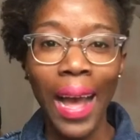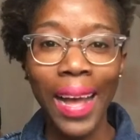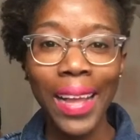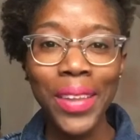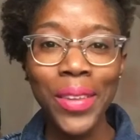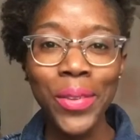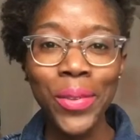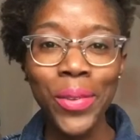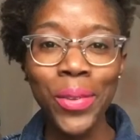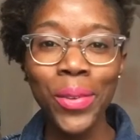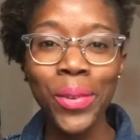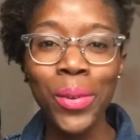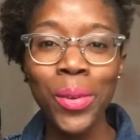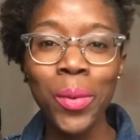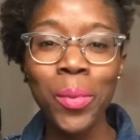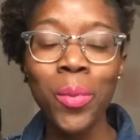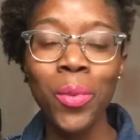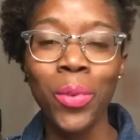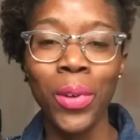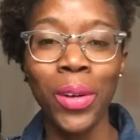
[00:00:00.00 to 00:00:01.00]
Hi
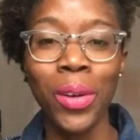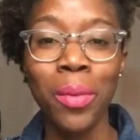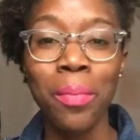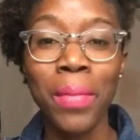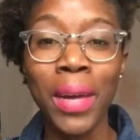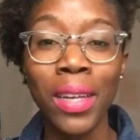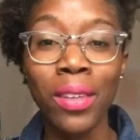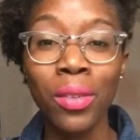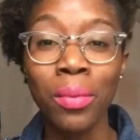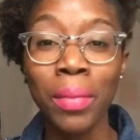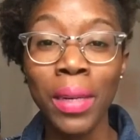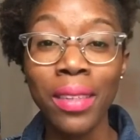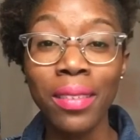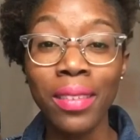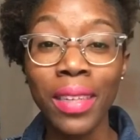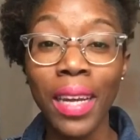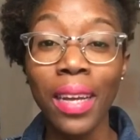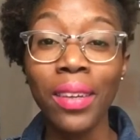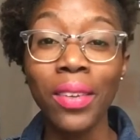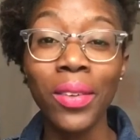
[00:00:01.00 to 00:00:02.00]
YouTube, welcome back to my
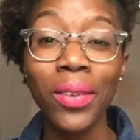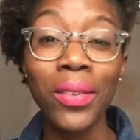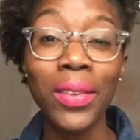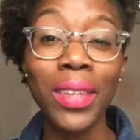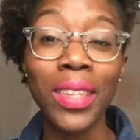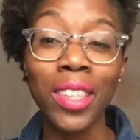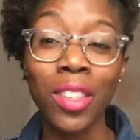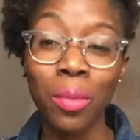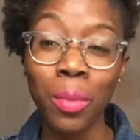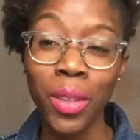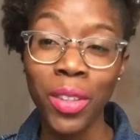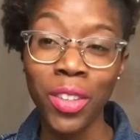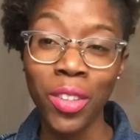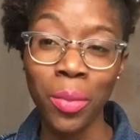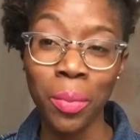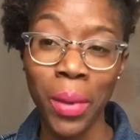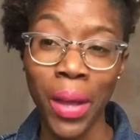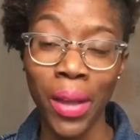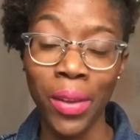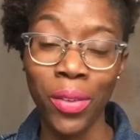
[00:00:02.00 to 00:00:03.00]
channel. It's
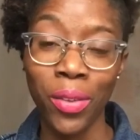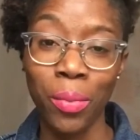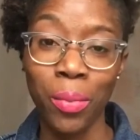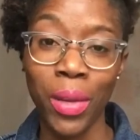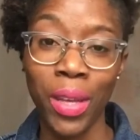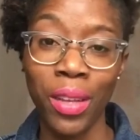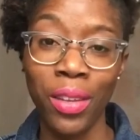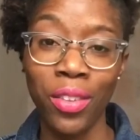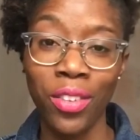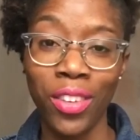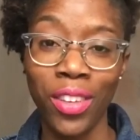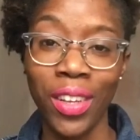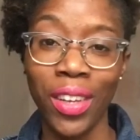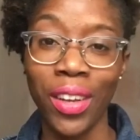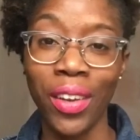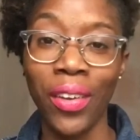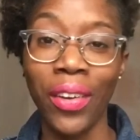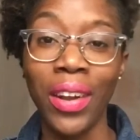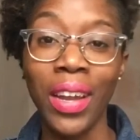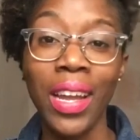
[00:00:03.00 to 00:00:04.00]
Mrs. Buitenbeentje
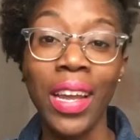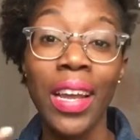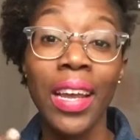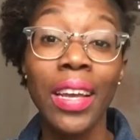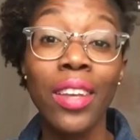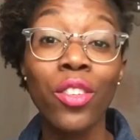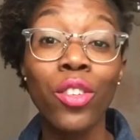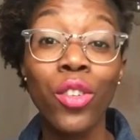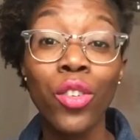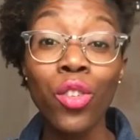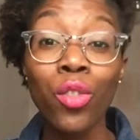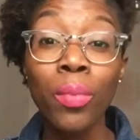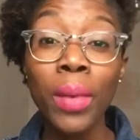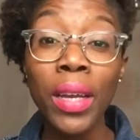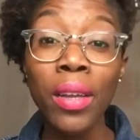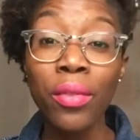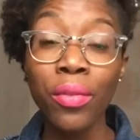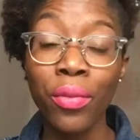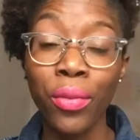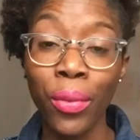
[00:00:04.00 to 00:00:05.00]
here. Excuse
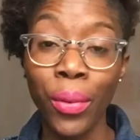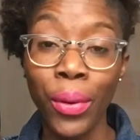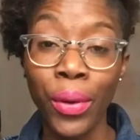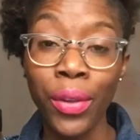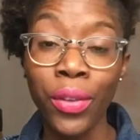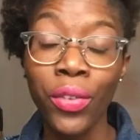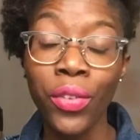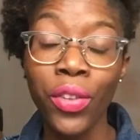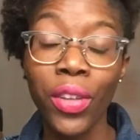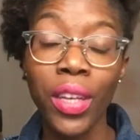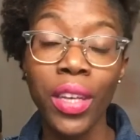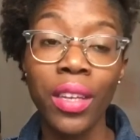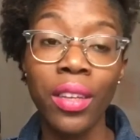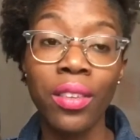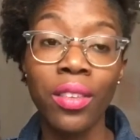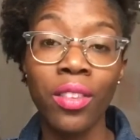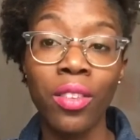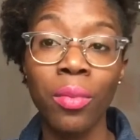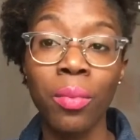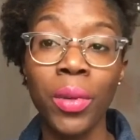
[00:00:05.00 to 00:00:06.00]
my voice,
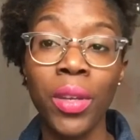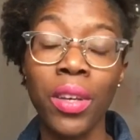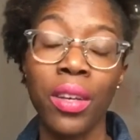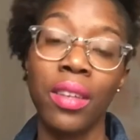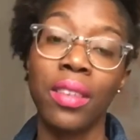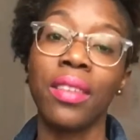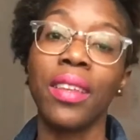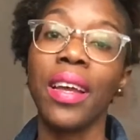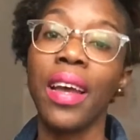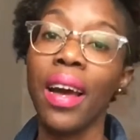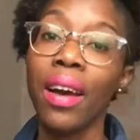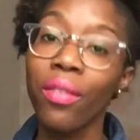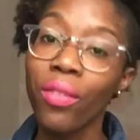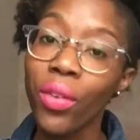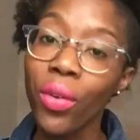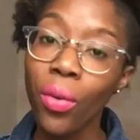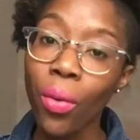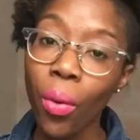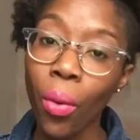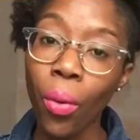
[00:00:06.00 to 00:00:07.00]
it's because I have
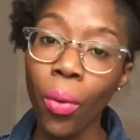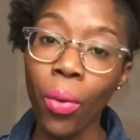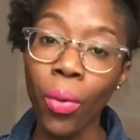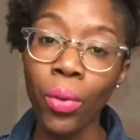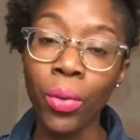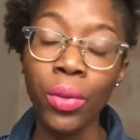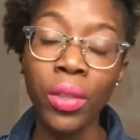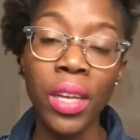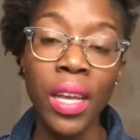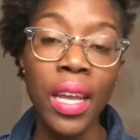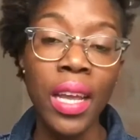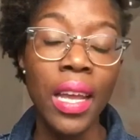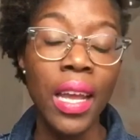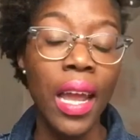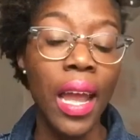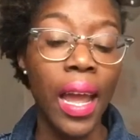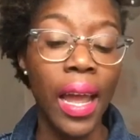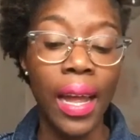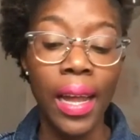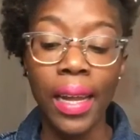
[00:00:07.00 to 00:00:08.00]
the cold,
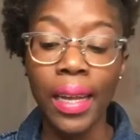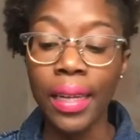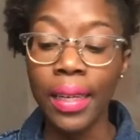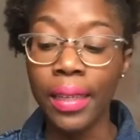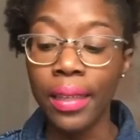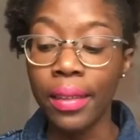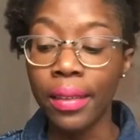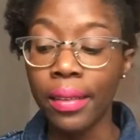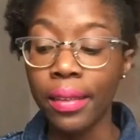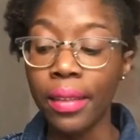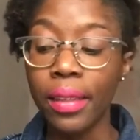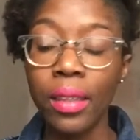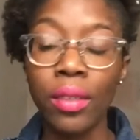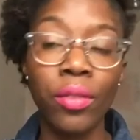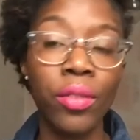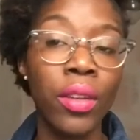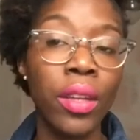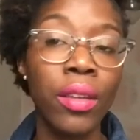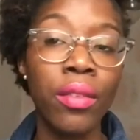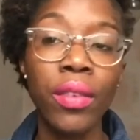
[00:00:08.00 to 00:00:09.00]
and
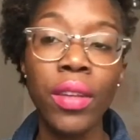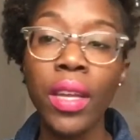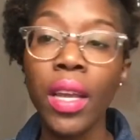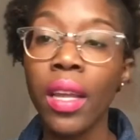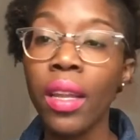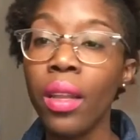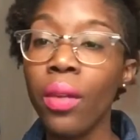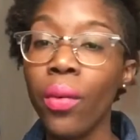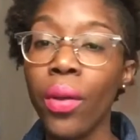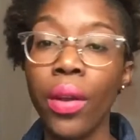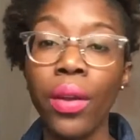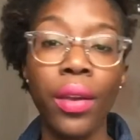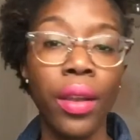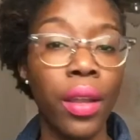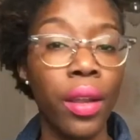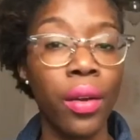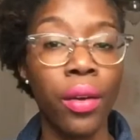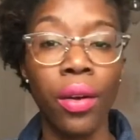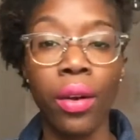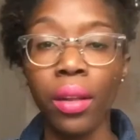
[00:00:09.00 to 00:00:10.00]
if you're living anywhere
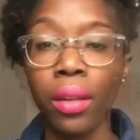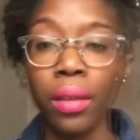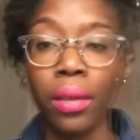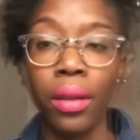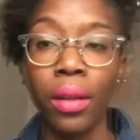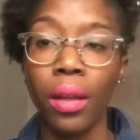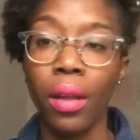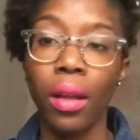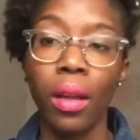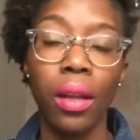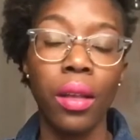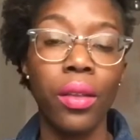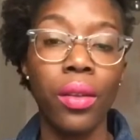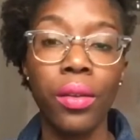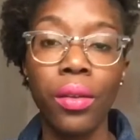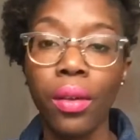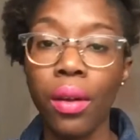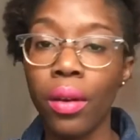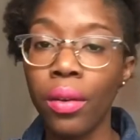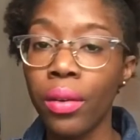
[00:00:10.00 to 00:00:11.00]
near Holland,
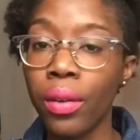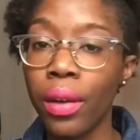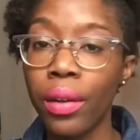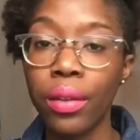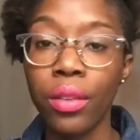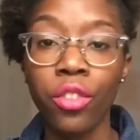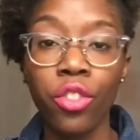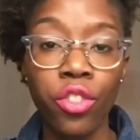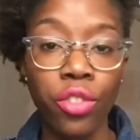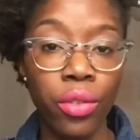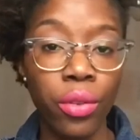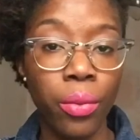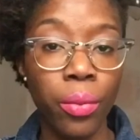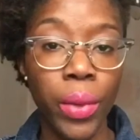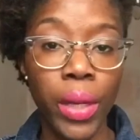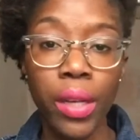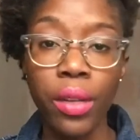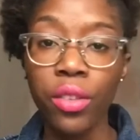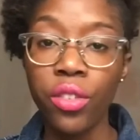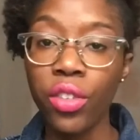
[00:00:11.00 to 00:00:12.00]
you know that the
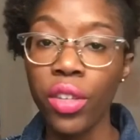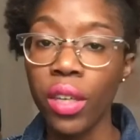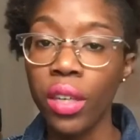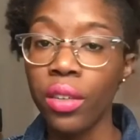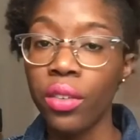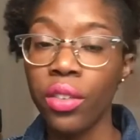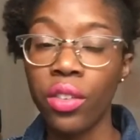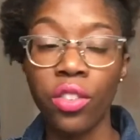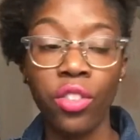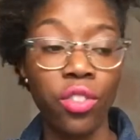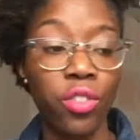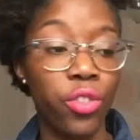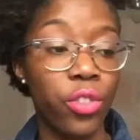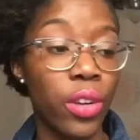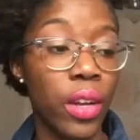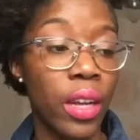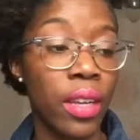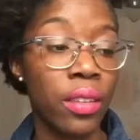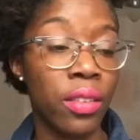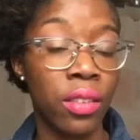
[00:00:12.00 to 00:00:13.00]
weather changes
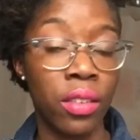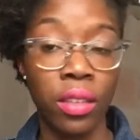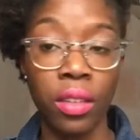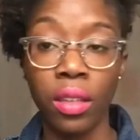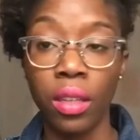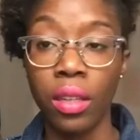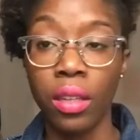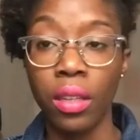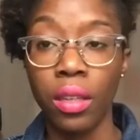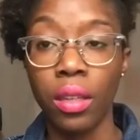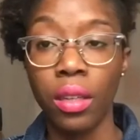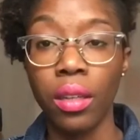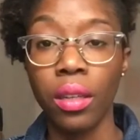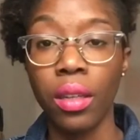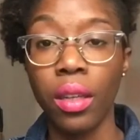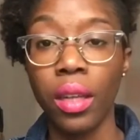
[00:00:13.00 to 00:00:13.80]
drastically